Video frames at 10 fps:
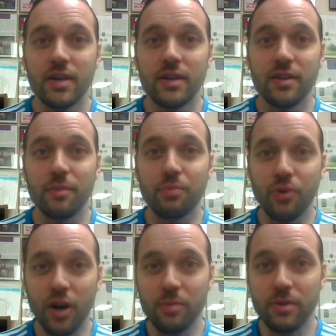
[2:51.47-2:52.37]
the
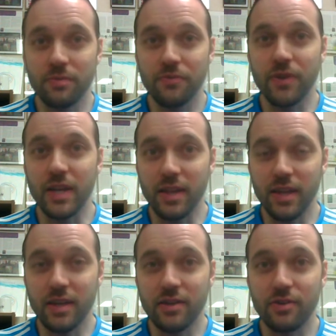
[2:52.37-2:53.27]
problem for
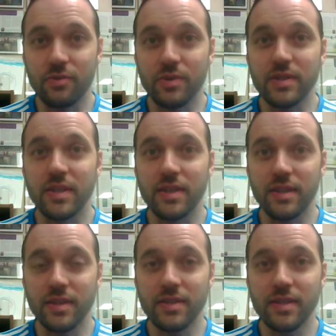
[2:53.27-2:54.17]
Atletico was that
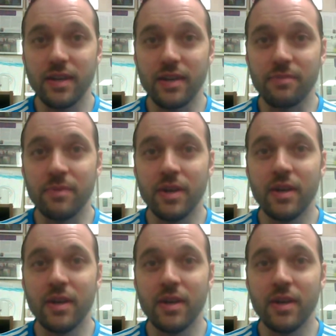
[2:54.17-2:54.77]
this time